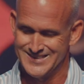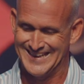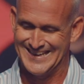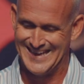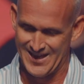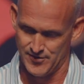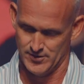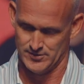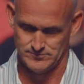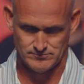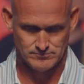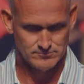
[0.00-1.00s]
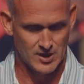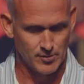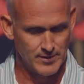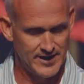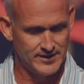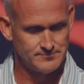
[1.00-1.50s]
together. All
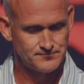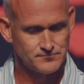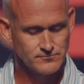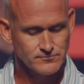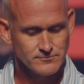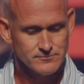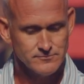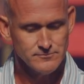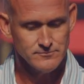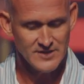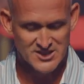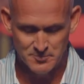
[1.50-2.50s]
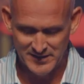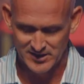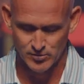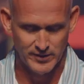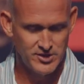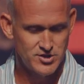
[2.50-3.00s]
right, speaking
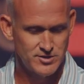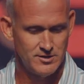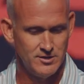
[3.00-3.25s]
of which,